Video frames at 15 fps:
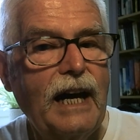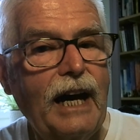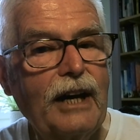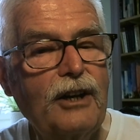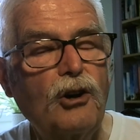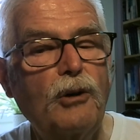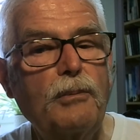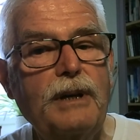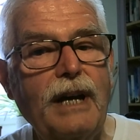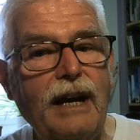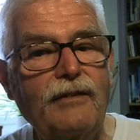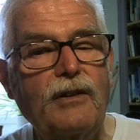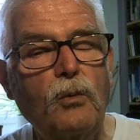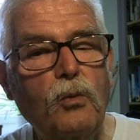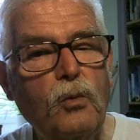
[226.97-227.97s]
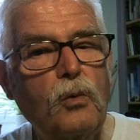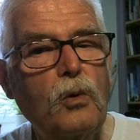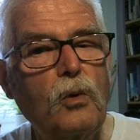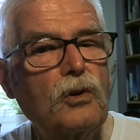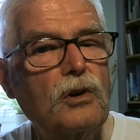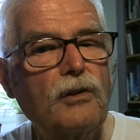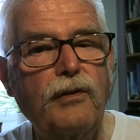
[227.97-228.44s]
I hope you have a
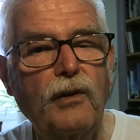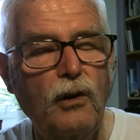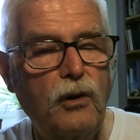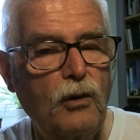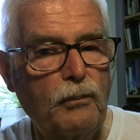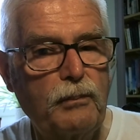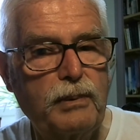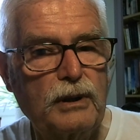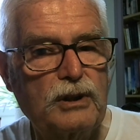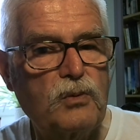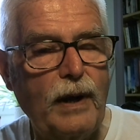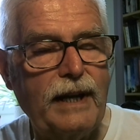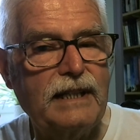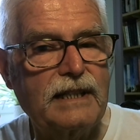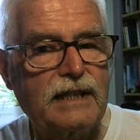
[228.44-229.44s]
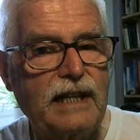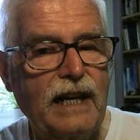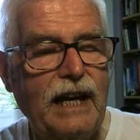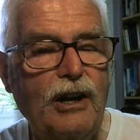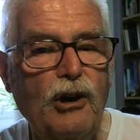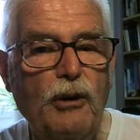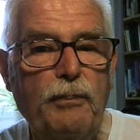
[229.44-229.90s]
wonderful Humpless
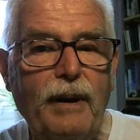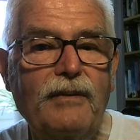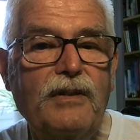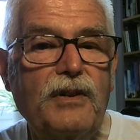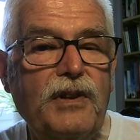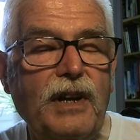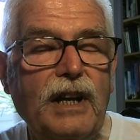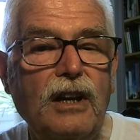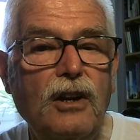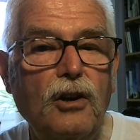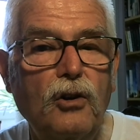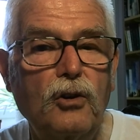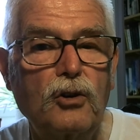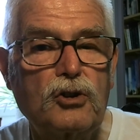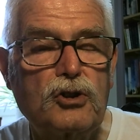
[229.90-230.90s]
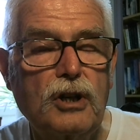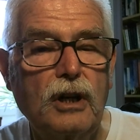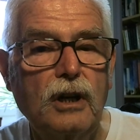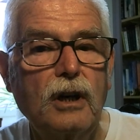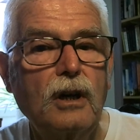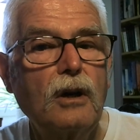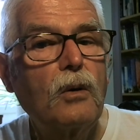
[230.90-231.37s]
Wednesday. I hope everything goes
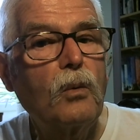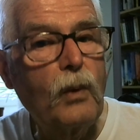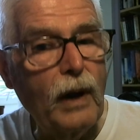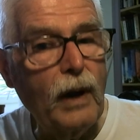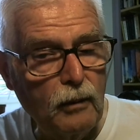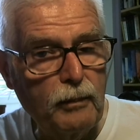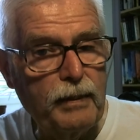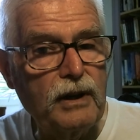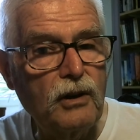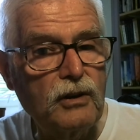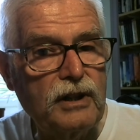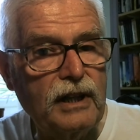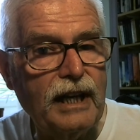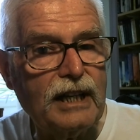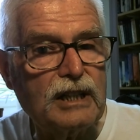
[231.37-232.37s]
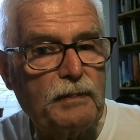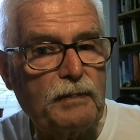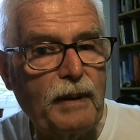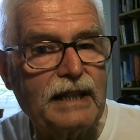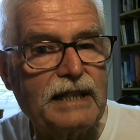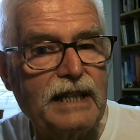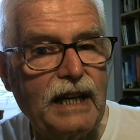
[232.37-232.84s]
well beyond your
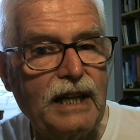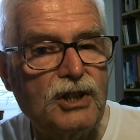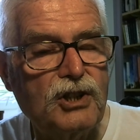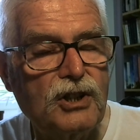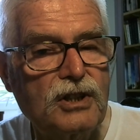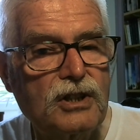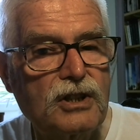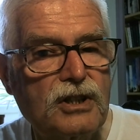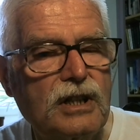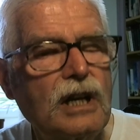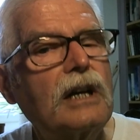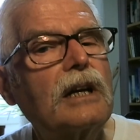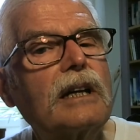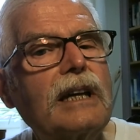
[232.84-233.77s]
expectations.